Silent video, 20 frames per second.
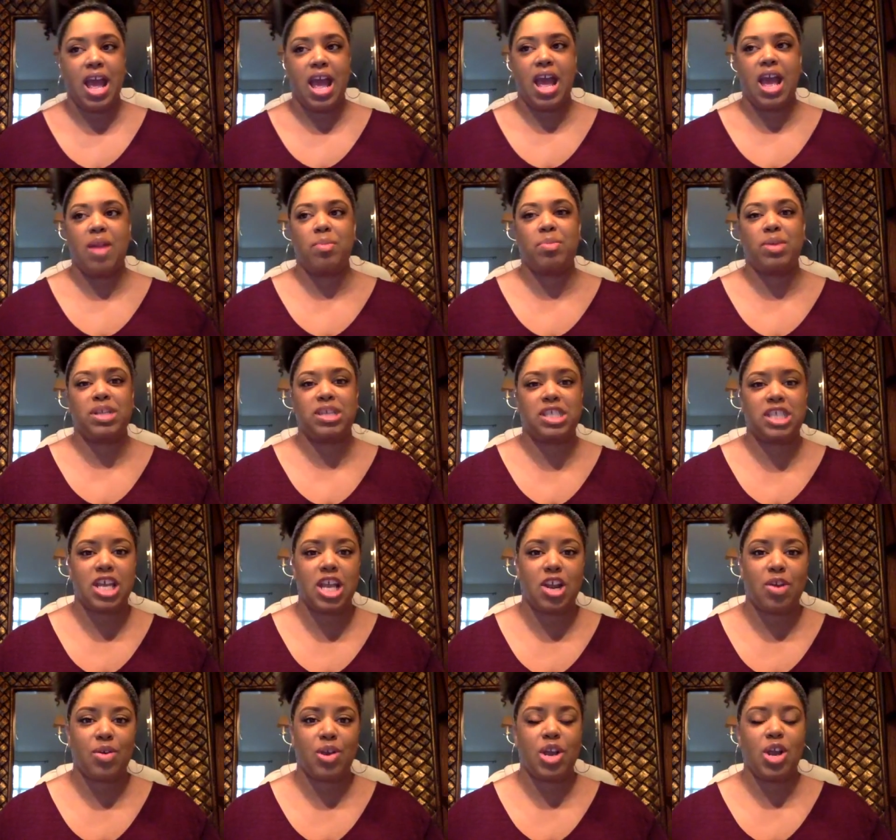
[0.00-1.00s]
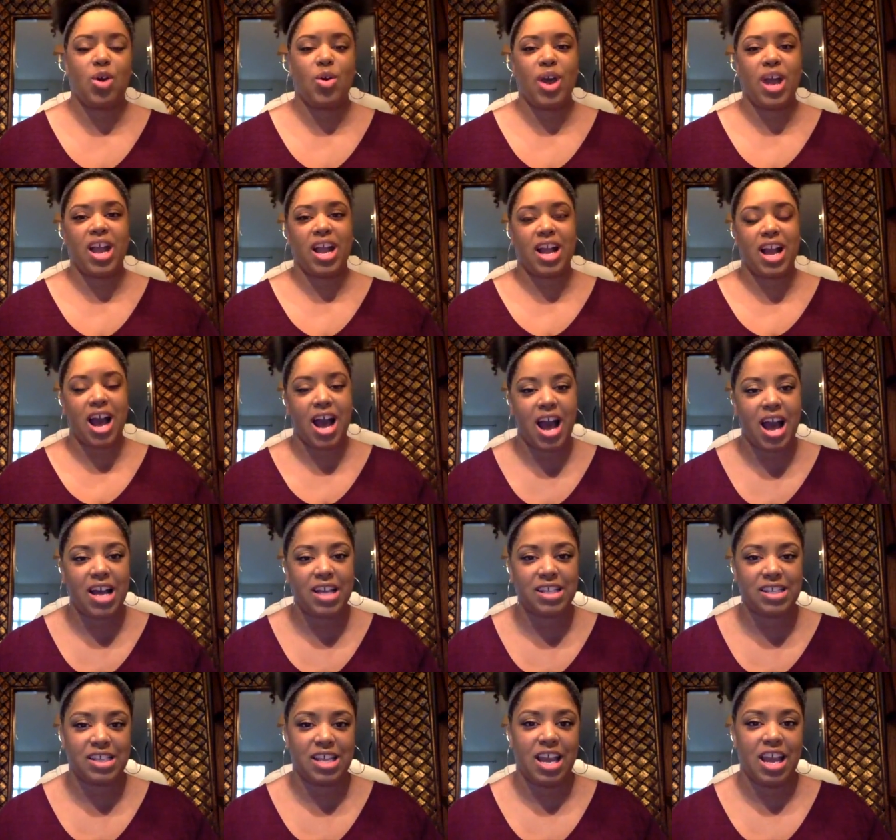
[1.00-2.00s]
material and
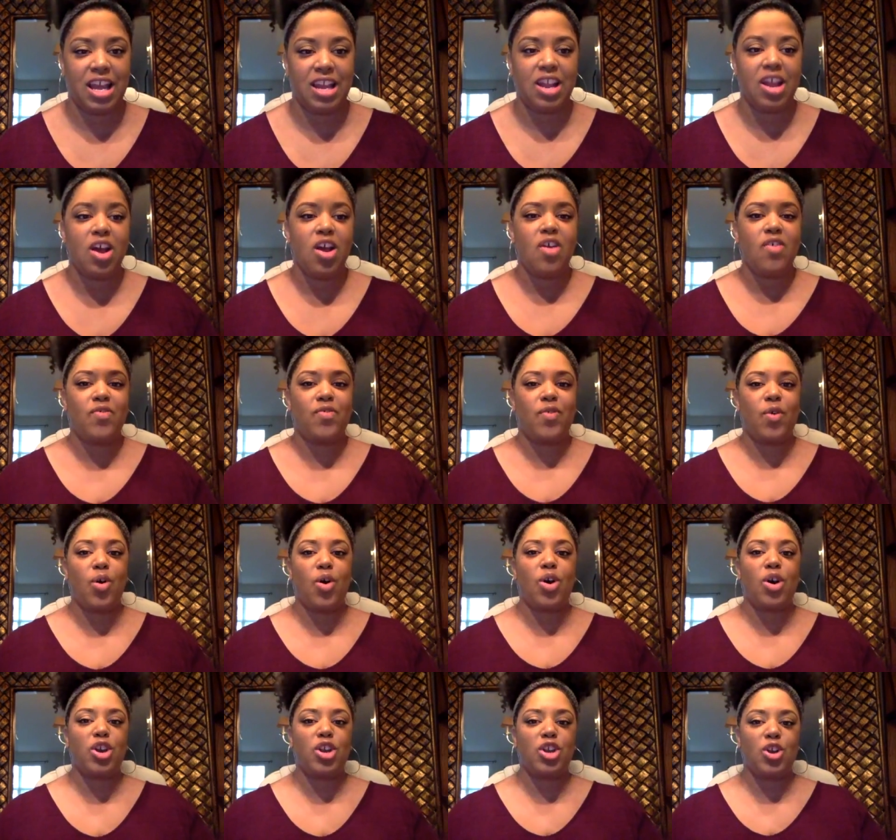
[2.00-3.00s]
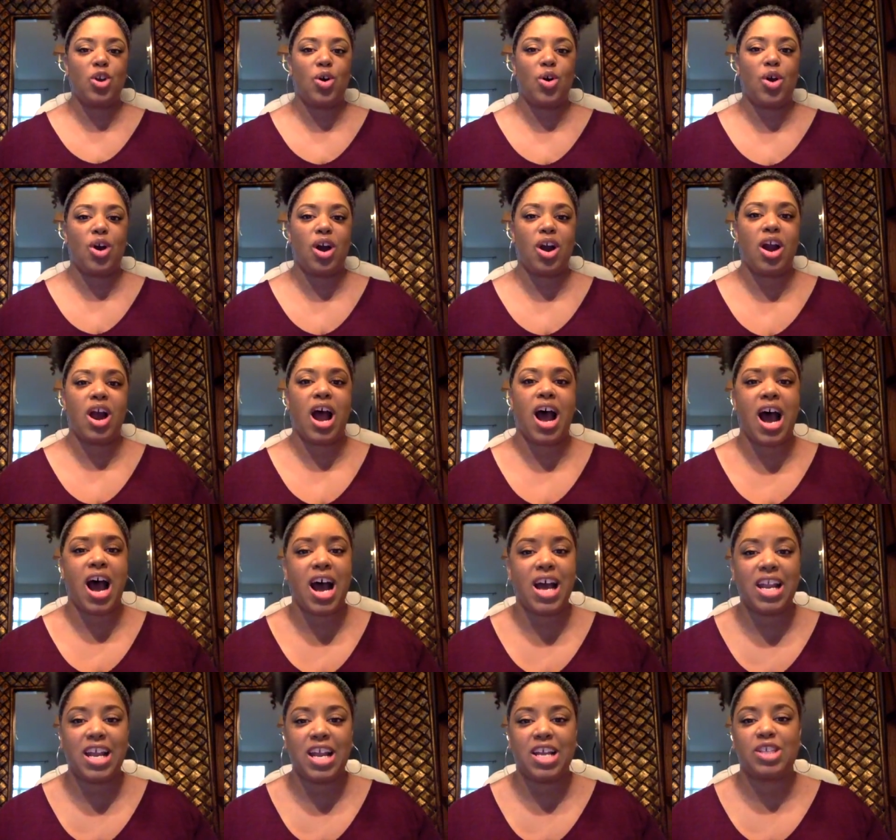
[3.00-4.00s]
content for your
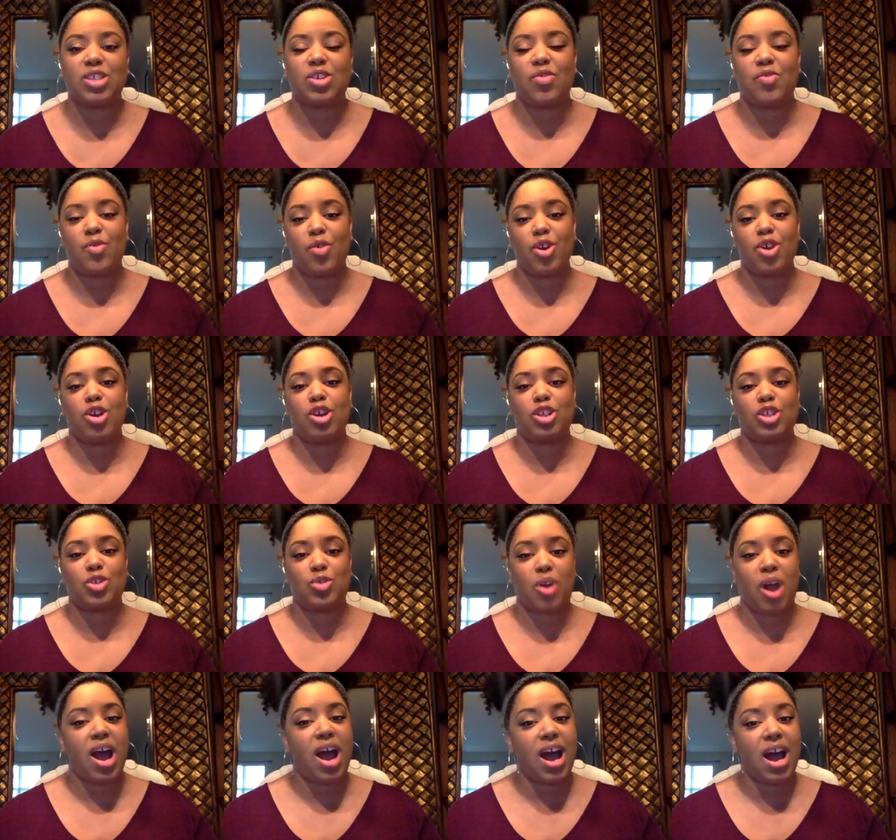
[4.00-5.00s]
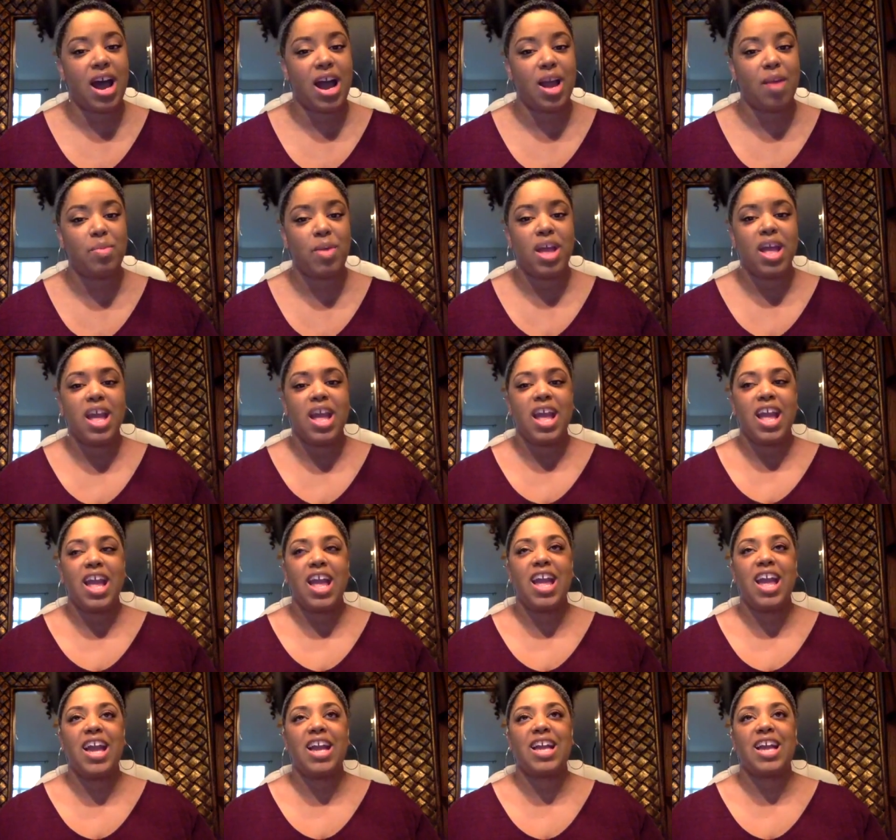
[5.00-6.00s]
audience or for your tribe,
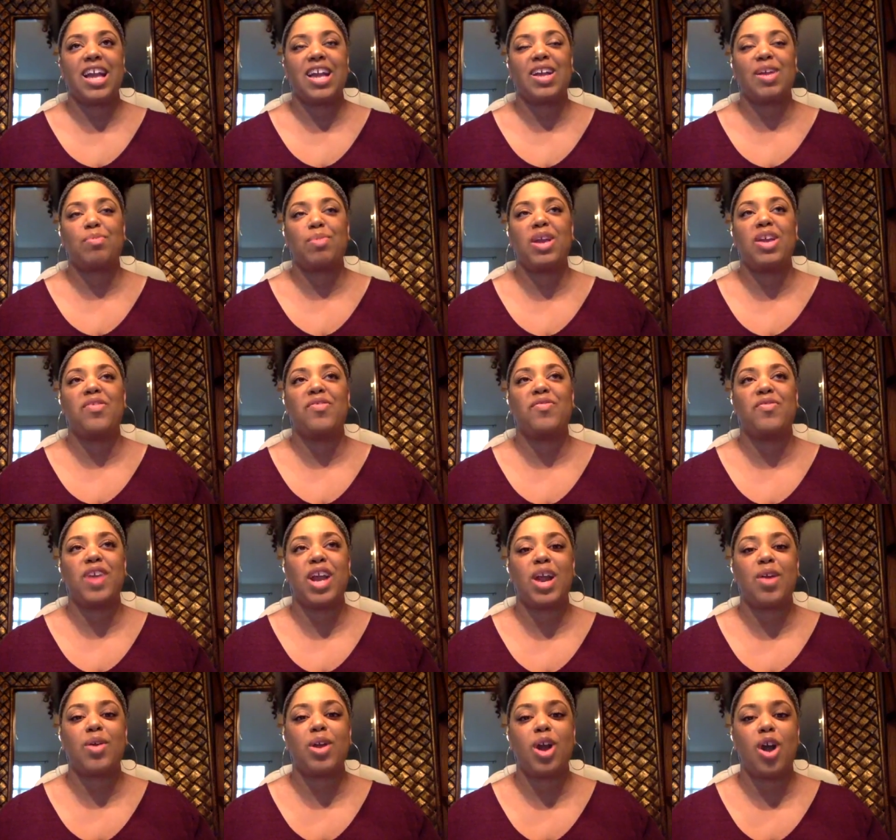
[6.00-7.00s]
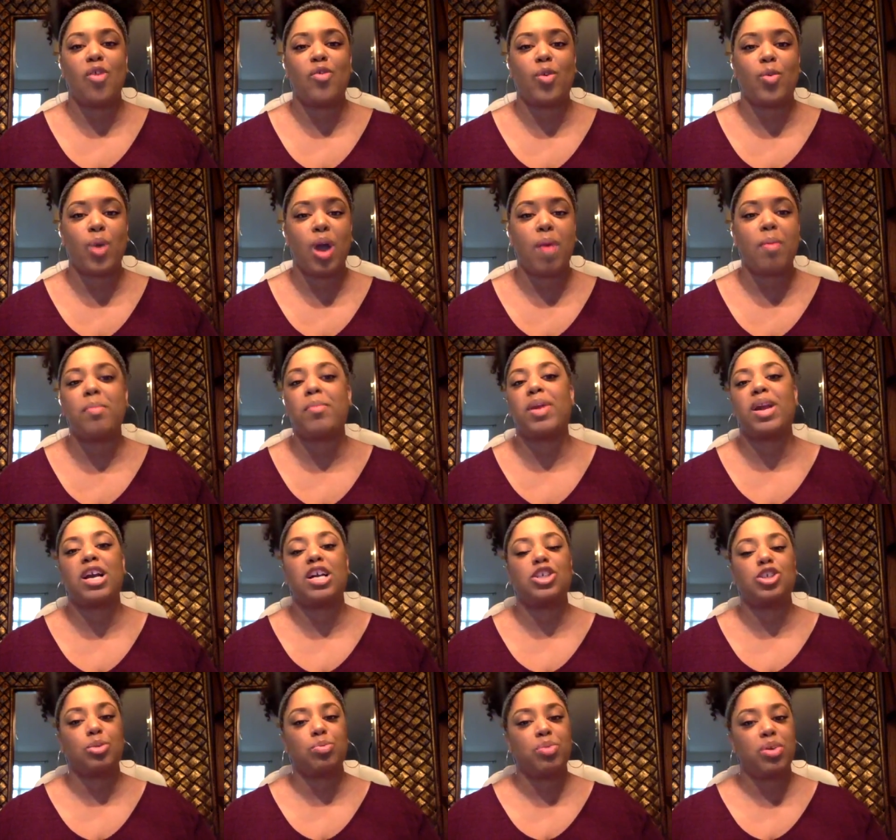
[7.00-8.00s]
it can be very overwhelming because
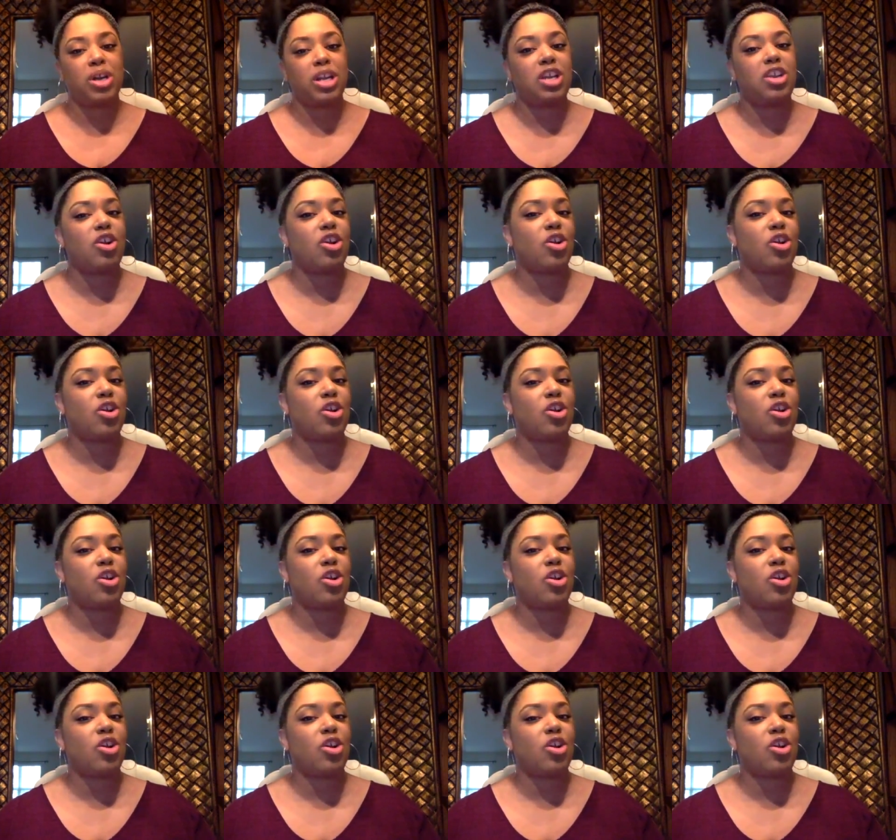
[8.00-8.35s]
you're putting your